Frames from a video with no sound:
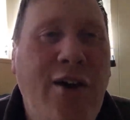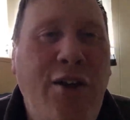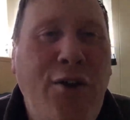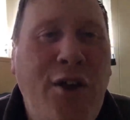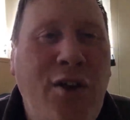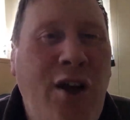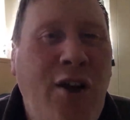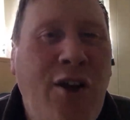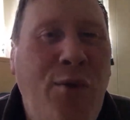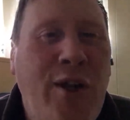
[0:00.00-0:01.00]
Luca, you're
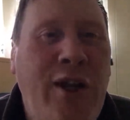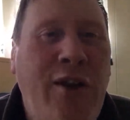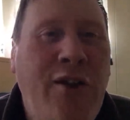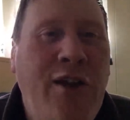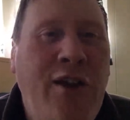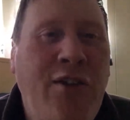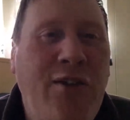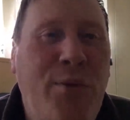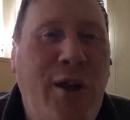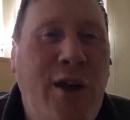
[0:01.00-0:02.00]
not gonna want to hear this,
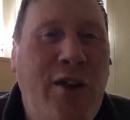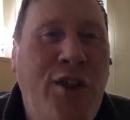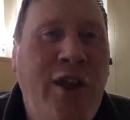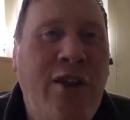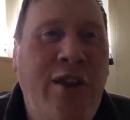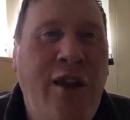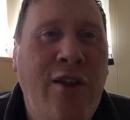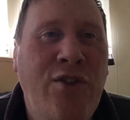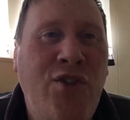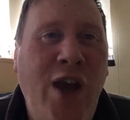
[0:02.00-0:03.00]
but I think
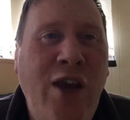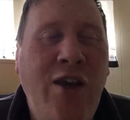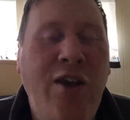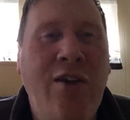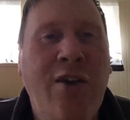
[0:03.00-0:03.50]
that Xhaka